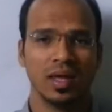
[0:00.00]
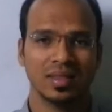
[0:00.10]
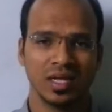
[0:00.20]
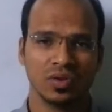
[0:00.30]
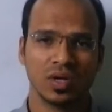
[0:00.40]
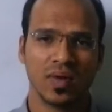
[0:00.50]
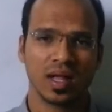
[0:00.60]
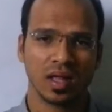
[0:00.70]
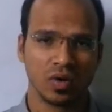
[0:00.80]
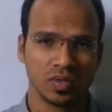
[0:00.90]
then you require
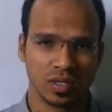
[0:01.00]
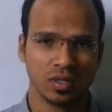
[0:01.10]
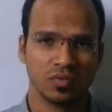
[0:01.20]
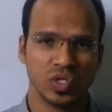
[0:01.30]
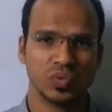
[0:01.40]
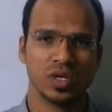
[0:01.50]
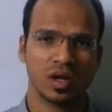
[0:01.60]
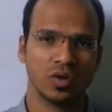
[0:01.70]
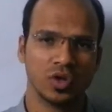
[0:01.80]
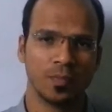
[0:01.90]
a router which will
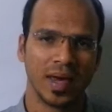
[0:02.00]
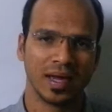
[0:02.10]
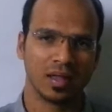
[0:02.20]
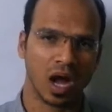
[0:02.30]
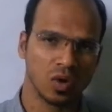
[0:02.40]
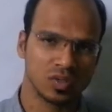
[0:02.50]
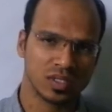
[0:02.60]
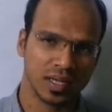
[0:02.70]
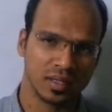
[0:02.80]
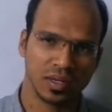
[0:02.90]
route your packet
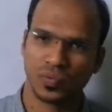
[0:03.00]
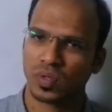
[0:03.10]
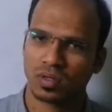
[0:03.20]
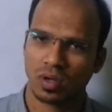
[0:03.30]
outside the network,